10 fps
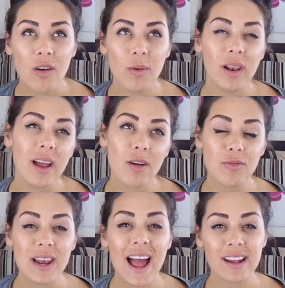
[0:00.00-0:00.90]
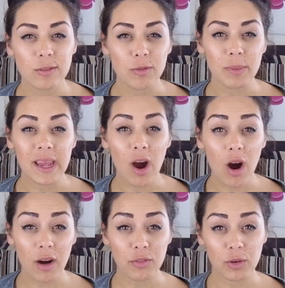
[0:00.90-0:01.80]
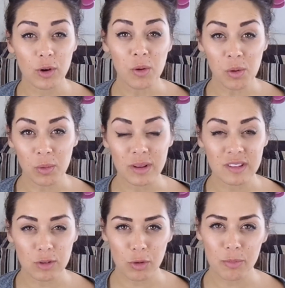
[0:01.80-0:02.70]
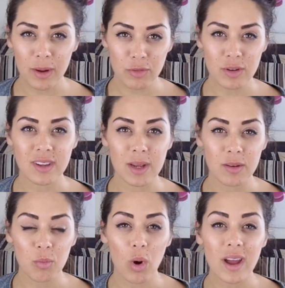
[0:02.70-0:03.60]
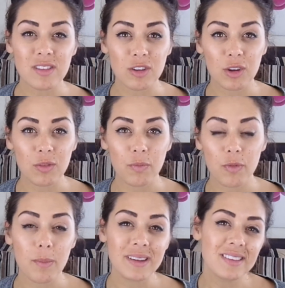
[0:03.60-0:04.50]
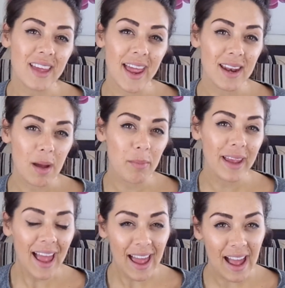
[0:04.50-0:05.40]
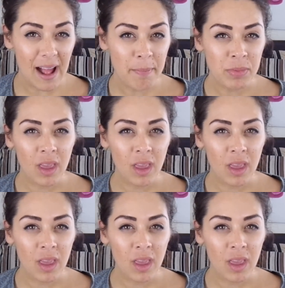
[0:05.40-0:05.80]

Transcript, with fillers: relax with me after a long haul and sort of my routine and what I do for my skin and my hair,